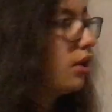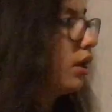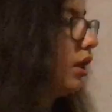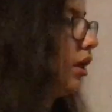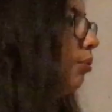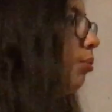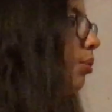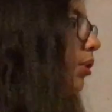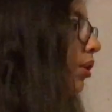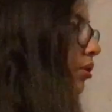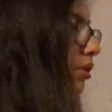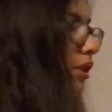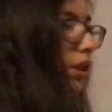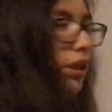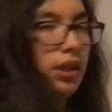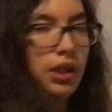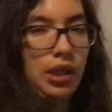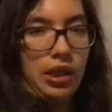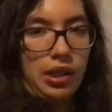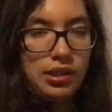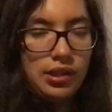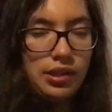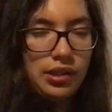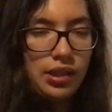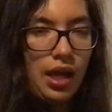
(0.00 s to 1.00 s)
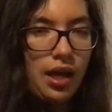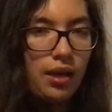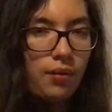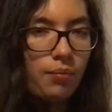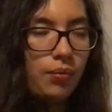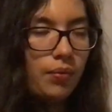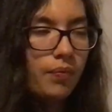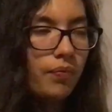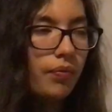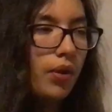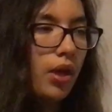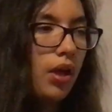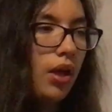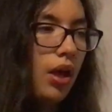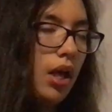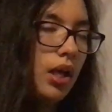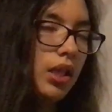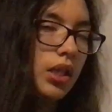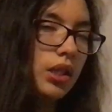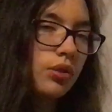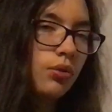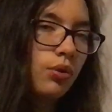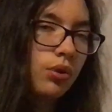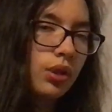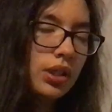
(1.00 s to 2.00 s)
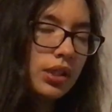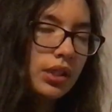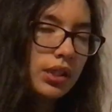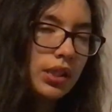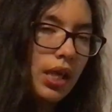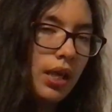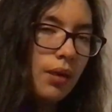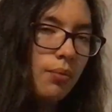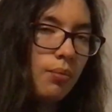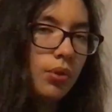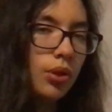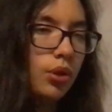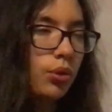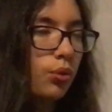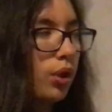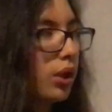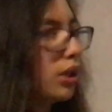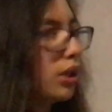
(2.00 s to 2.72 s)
because it takes time. It's not the same to get